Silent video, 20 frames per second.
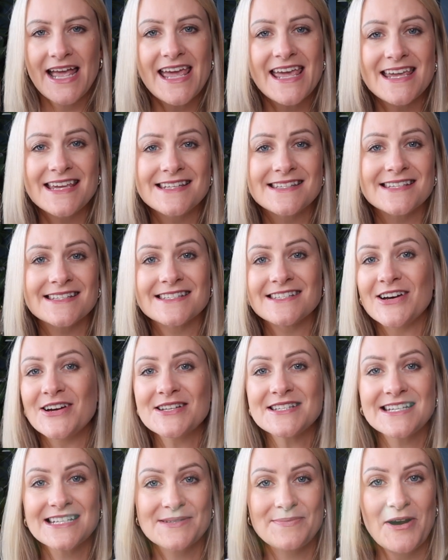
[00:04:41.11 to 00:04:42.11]
Is
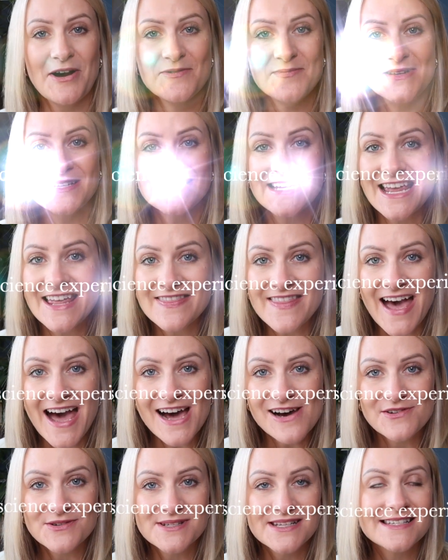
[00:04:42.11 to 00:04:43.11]
science experiments in the
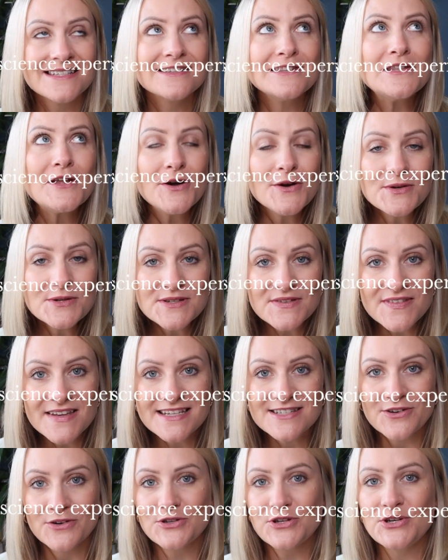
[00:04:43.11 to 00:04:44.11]
house. There's loads of
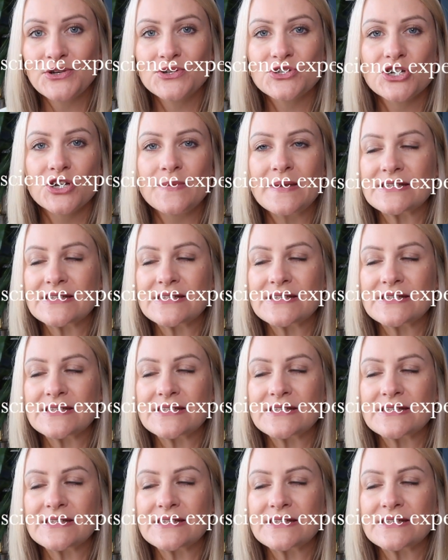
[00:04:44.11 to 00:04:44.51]
these on YouTube.